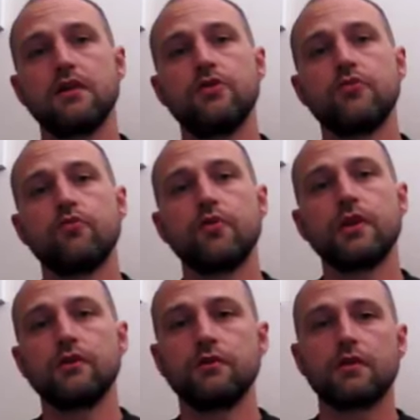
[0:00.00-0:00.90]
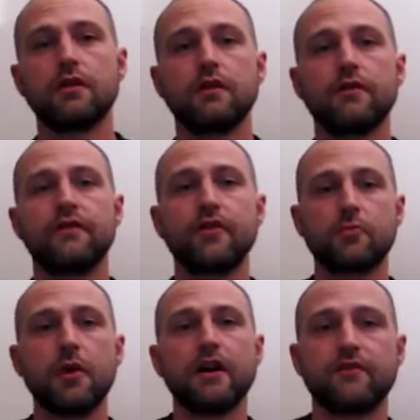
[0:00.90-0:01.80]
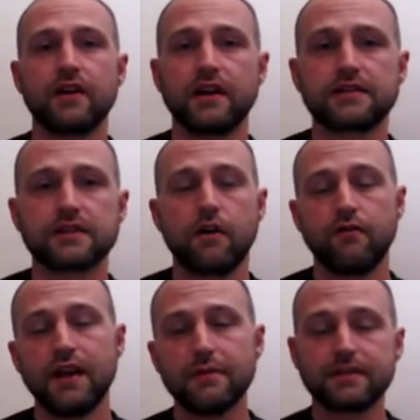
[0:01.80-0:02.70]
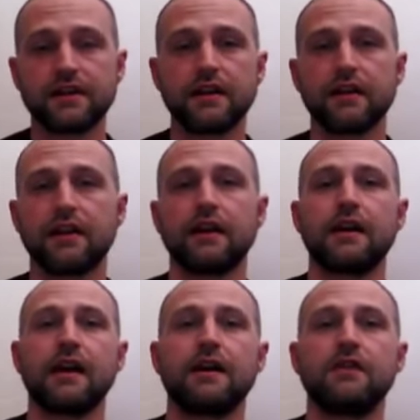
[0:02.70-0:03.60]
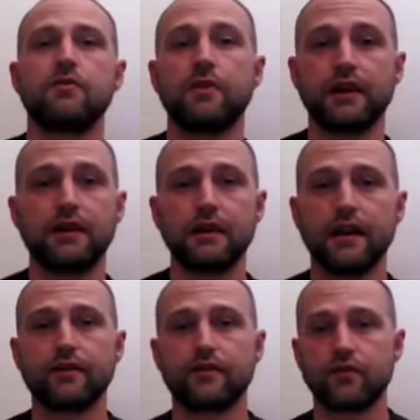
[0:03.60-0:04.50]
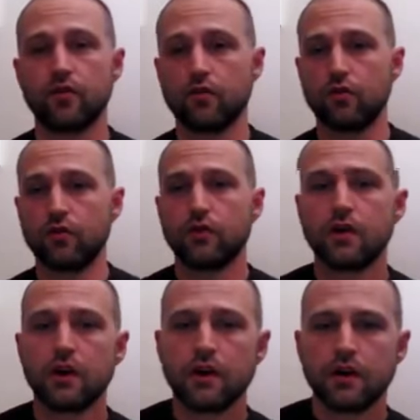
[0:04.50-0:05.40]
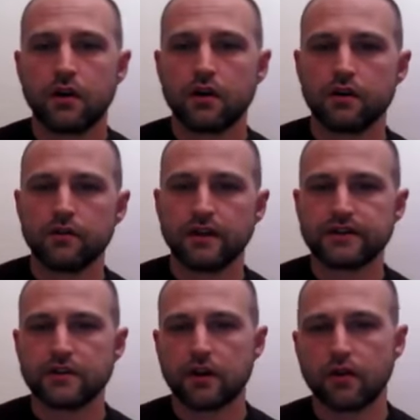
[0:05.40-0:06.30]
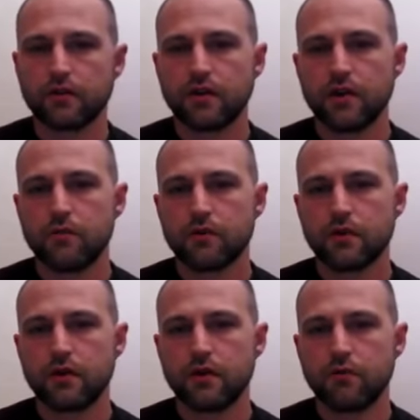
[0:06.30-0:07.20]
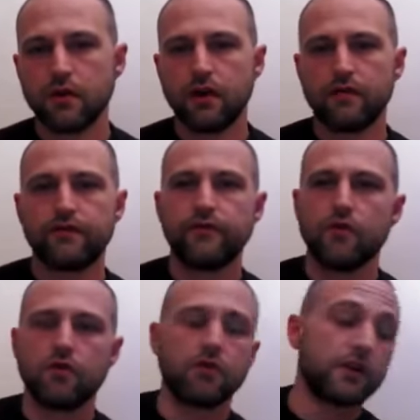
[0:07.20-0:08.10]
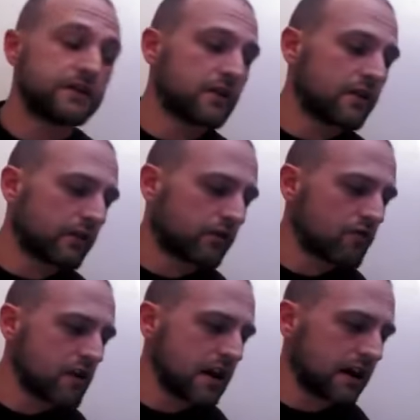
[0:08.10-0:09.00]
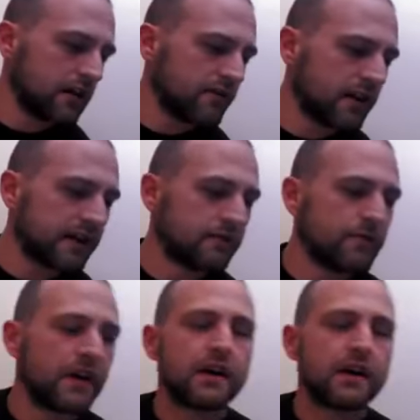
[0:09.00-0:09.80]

you will feel the benefits of leptin kicking in, and you will eat less food. Lovely. So tip number 4 is on the screen. Lovely.